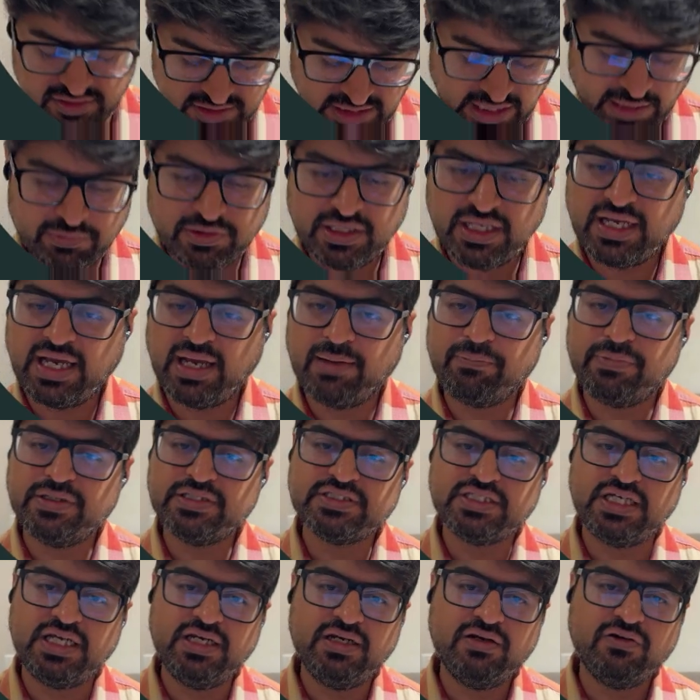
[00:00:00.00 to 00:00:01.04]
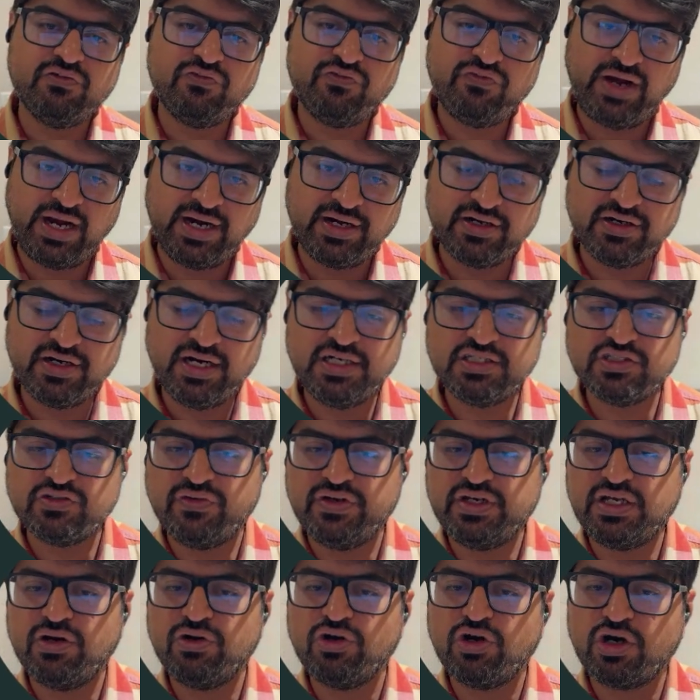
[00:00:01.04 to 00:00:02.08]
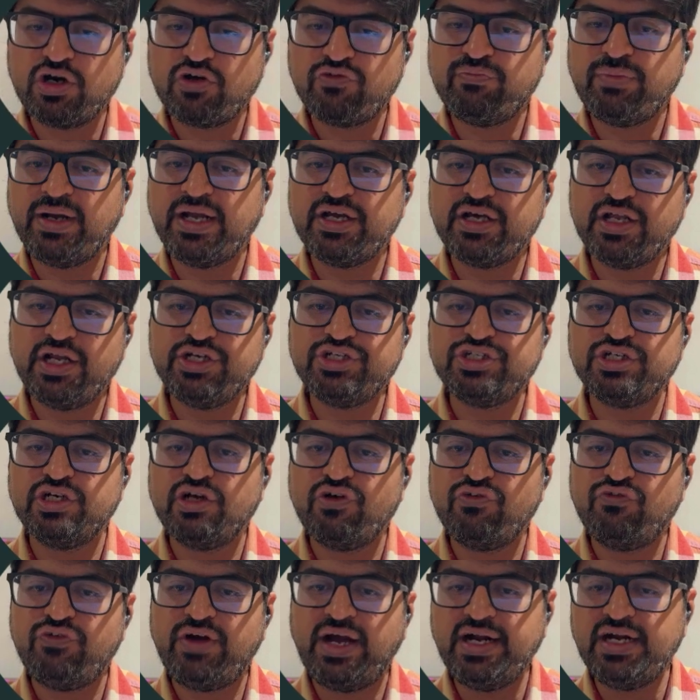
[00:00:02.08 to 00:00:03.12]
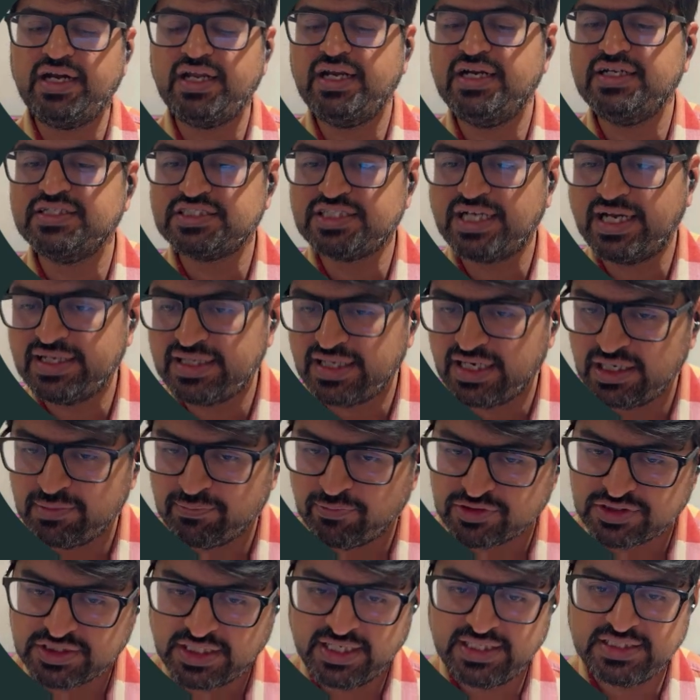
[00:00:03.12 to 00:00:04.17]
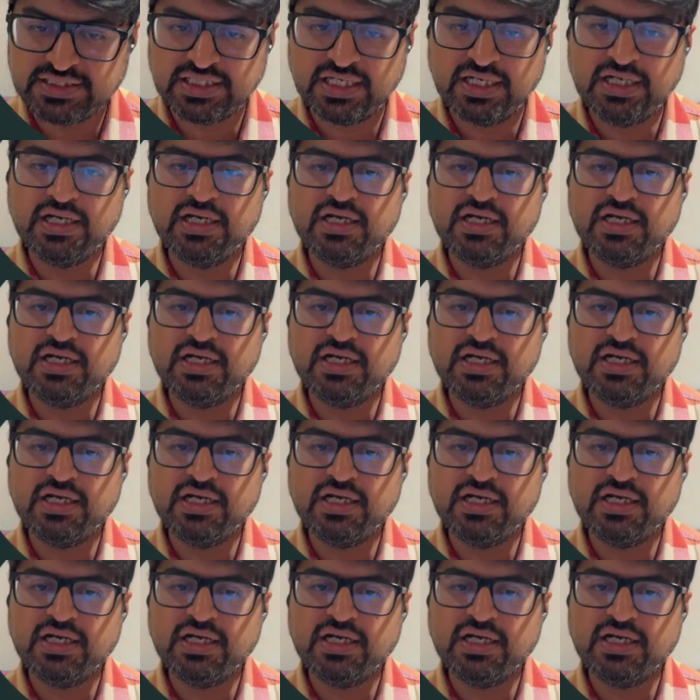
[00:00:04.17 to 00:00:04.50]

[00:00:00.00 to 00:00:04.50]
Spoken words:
Same thing happens in fat, right? So when you have a lot of migration of fat inside the adipocytes,